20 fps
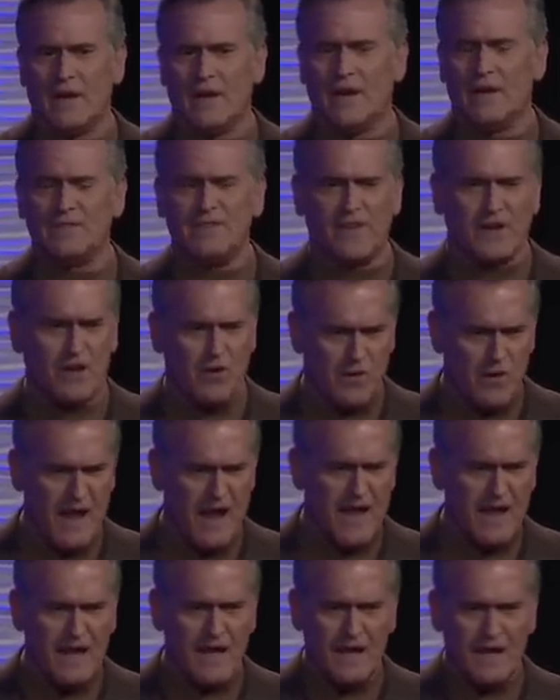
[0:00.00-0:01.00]
Is it
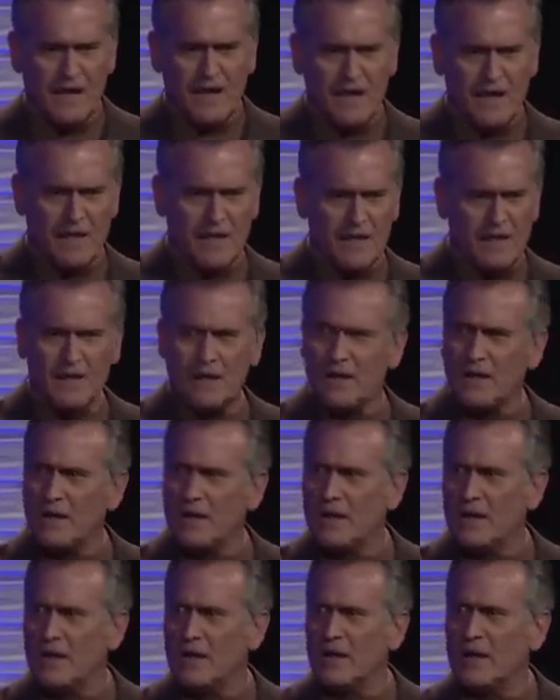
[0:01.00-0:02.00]
Craig? Craig.
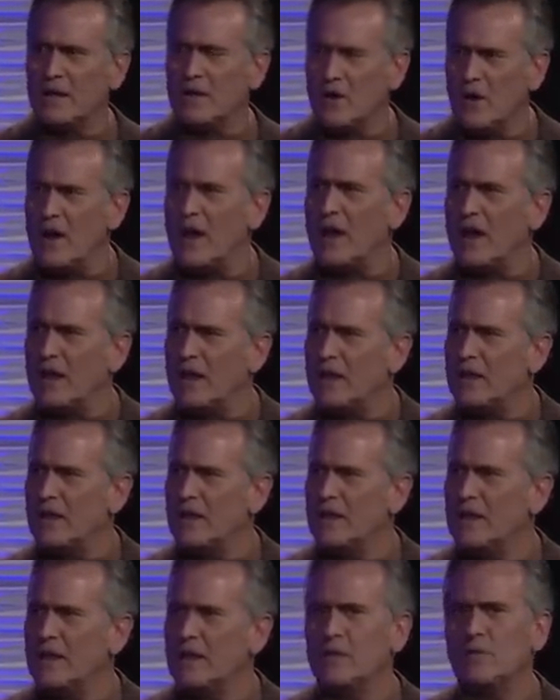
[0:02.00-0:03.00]
Mm -hmm. Craig.
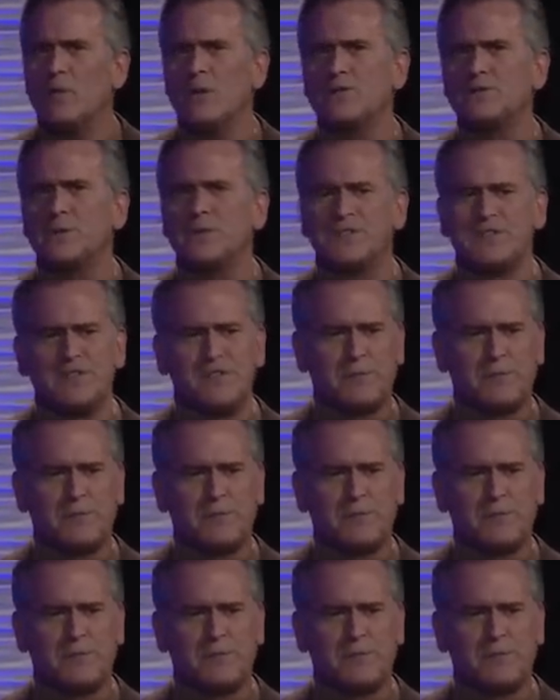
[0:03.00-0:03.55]
What's with the